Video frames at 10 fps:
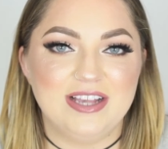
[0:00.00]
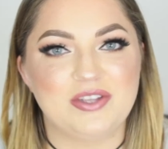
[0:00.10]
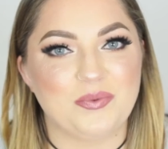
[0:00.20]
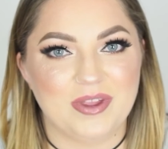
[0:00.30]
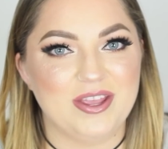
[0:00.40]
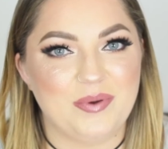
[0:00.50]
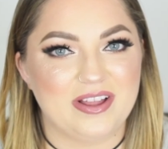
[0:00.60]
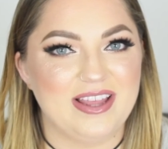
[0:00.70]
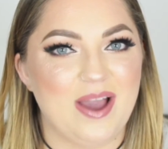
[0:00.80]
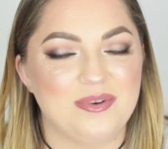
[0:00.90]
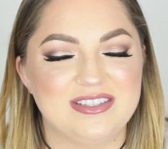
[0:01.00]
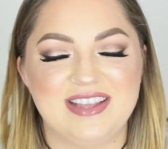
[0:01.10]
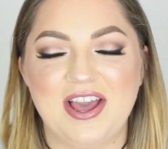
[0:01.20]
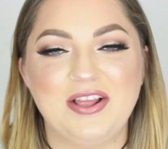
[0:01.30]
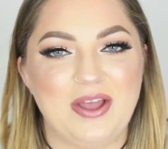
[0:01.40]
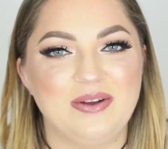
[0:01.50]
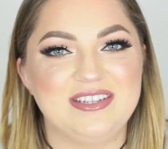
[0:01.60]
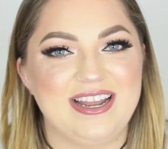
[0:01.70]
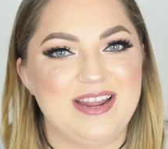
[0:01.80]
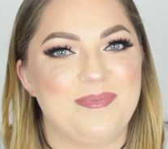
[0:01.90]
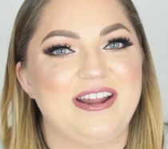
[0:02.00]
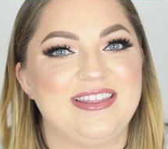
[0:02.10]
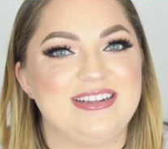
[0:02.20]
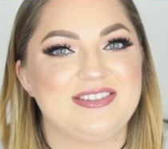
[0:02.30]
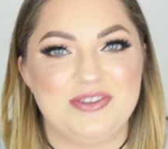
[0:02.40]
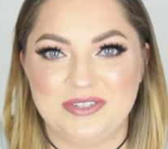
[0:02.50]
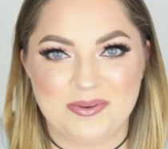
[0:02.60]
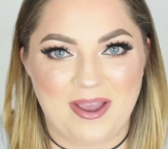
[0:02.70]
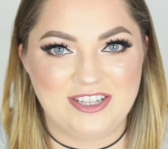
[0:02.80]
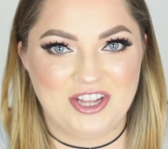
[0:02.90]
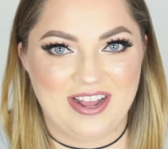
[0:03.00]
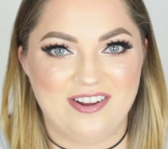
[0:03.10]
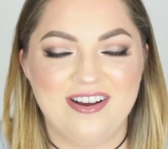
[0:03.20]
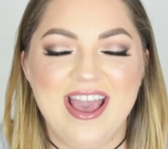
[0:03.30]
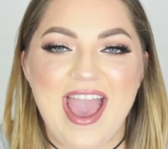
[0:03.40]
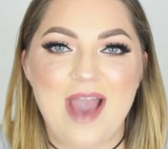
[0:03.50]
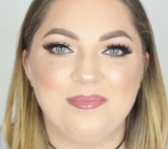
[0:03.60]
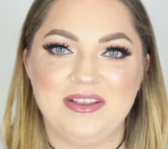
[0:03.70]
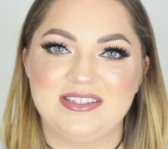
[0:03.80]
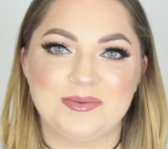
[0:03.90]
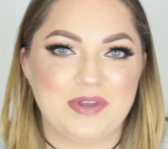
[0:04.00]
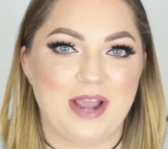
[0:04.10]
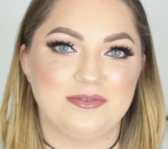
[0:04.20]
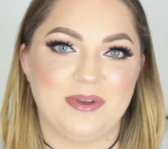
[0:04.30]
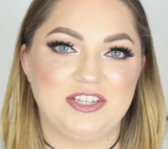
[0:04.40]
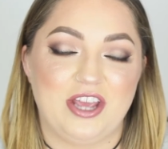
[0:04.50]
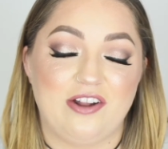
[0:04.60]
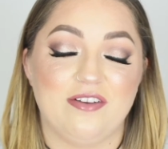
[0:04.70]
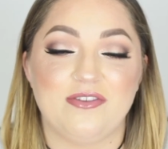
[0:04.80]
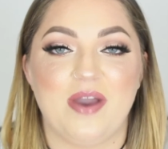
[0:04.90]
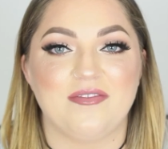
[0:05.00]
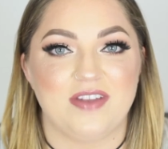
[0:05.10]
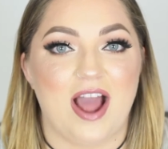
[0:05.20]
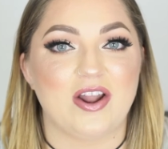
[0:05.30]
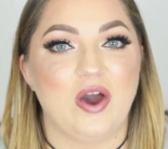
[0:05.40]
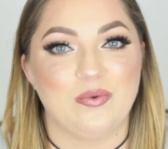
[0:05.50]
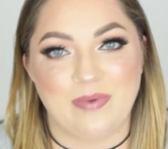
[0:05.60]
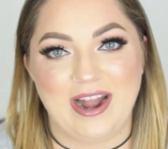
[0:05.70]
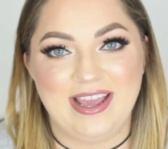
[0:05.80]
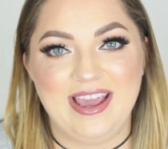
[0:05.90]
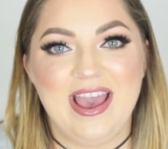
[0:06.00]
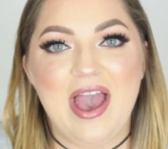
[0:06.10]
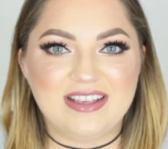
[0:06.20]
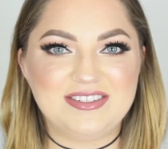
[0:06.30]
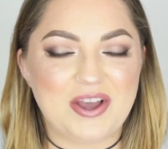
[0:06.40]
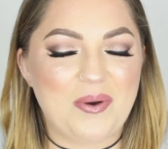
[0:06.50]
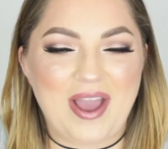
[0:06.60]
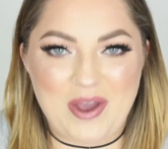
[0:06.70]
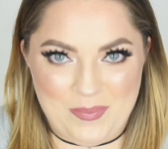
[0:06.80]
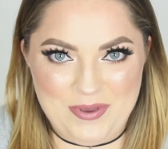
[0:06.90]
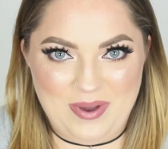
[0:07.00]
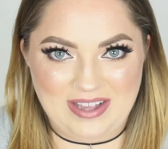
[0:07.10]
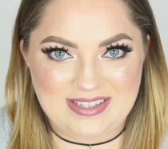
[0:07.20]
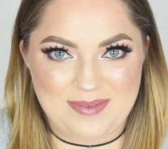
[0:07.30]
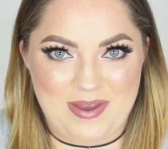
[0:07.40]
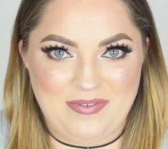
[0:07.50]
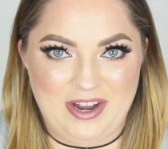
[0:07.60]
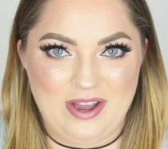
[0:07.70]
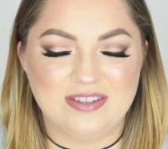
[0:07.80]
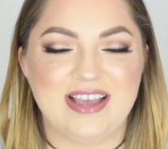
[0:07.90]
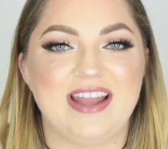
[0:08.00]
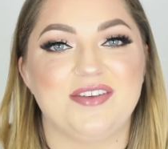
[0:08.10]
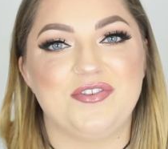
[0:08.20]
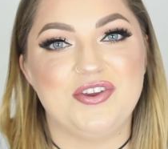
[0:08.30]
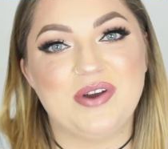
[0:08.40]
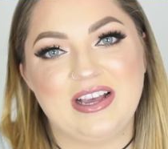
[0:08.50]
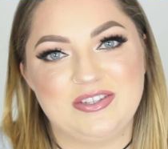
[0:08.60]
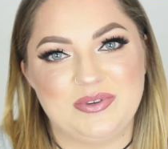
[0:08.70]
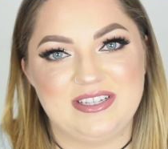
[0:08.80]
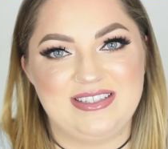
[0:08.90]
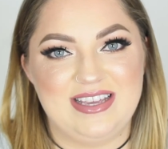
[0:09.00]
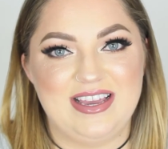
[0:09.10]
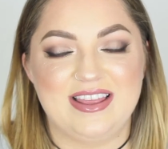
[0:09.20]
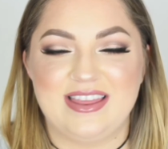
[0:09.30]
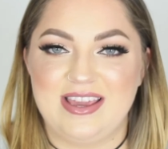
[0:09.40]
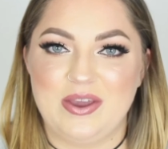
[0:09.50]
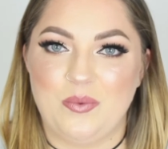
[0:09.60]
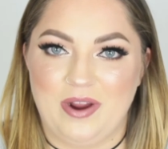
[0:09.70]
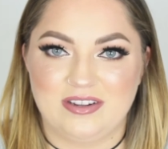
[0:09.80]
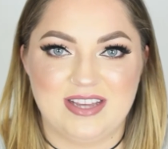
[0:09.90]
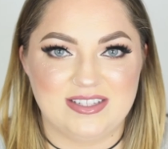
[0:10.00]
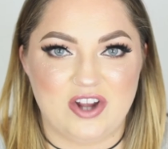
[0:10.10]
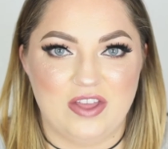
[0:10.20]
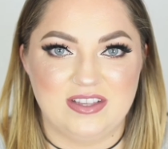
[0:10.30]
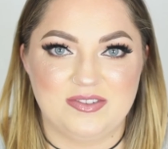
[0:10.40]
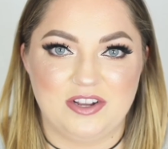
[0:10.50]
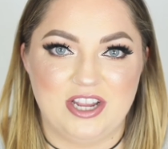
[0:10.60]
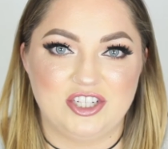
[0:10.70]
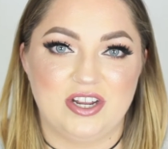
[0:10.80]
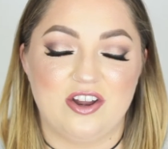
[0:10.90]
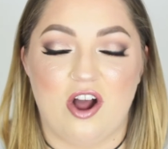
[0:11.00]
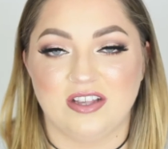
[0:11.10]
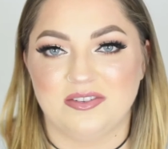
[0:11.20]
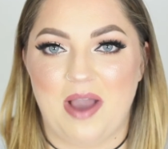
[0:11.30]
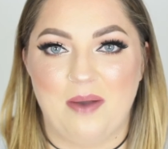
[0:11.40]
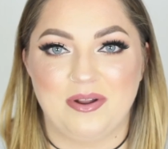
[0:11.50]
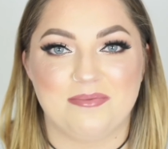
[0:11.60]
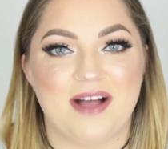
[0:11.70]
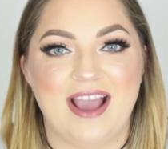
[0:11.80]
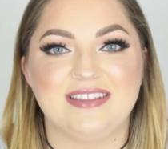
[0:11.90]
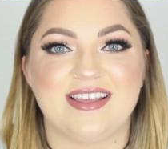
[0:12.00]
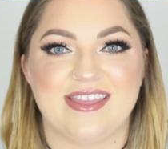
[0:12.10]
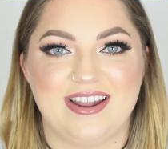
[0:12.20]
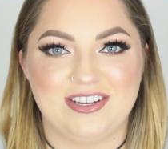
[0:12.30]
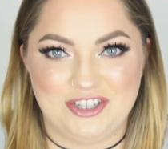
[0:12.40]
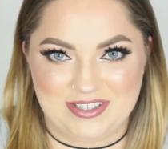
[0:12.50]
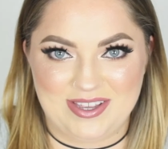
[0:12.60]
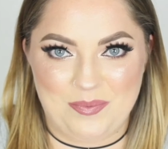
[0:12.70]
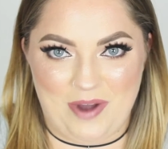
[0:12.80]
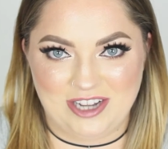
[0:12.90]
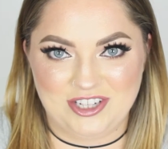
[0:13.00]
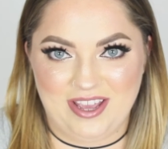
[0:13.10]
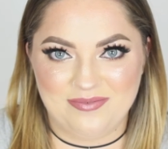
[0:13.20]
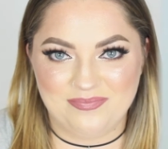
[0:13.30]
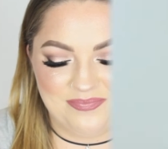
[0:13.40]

So really quickly, I wanna say hello to anybody that is new to my channel, and please subscribe to my channel if you have not already. So I hope you guys like my videos, and if you guys wanna see the wear test on this foundation and also how it applies, then just keep watching.